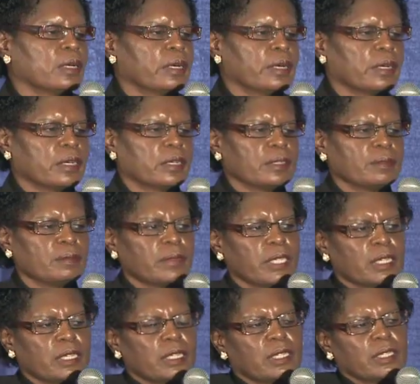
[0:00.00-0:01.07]

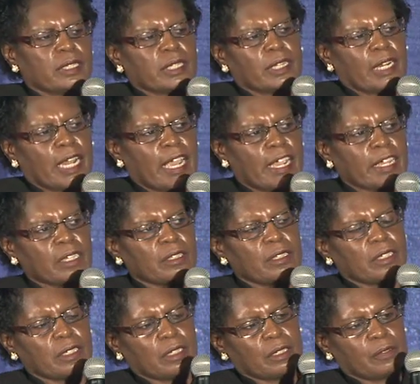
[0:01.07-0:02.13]
The glass
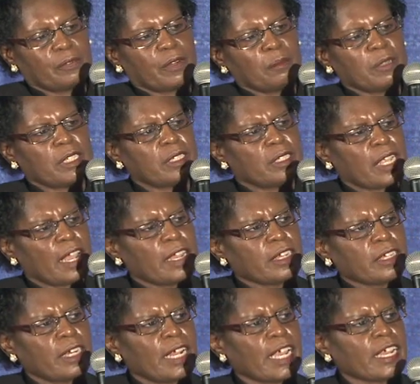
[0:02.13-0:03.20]
from the
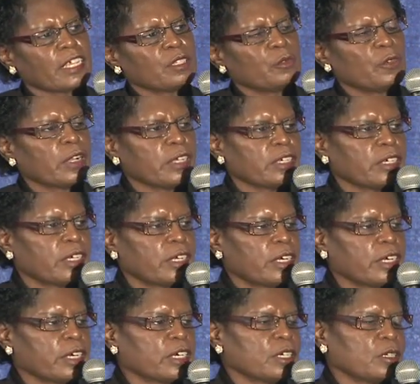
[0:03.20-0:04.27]
stained glass
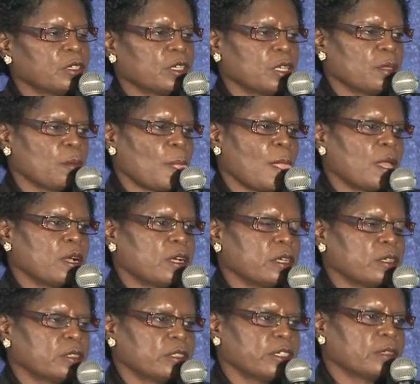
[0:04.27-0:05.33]
window,
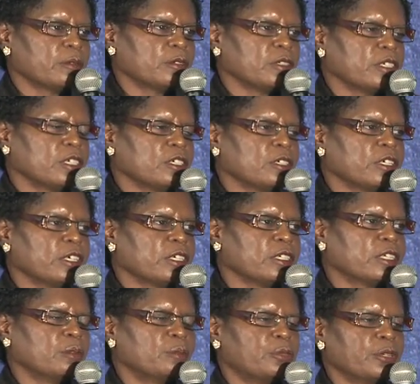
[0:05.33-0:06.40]
it
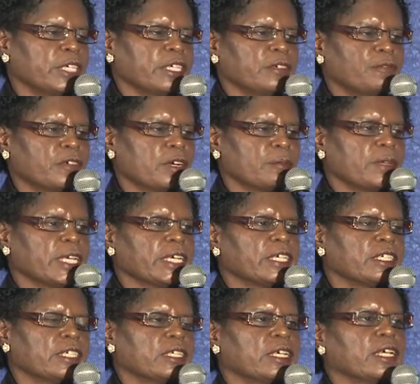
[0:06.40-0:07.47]
debris from it
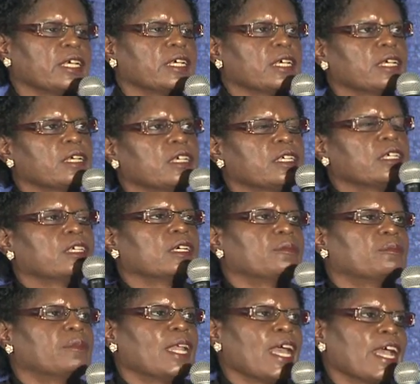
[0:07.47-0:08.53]

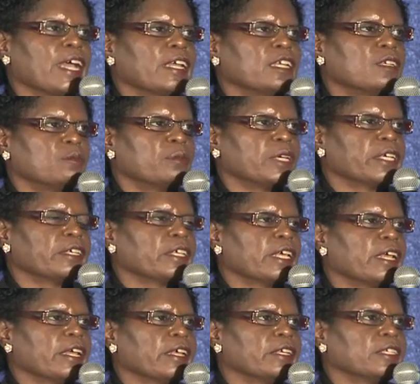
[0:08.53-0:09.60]
blinded me,
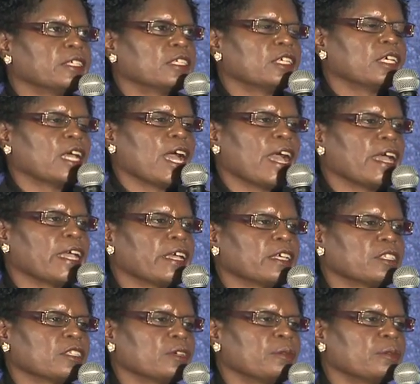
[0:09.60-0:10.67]
and I had
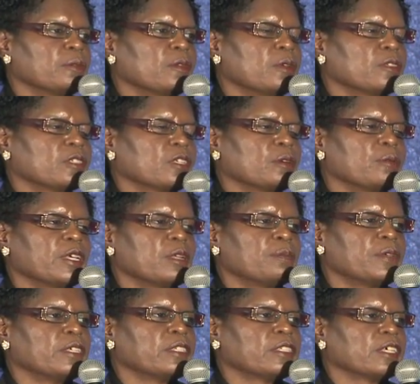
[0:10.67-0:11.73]
so many
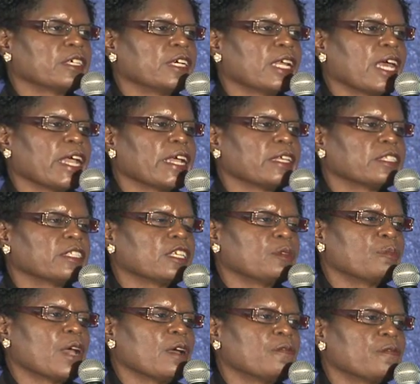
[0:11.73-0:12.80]
pieces of glasses in
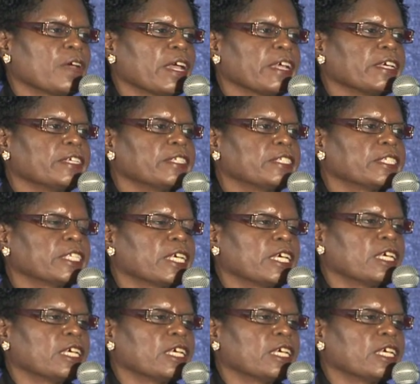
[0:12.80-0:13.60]
my face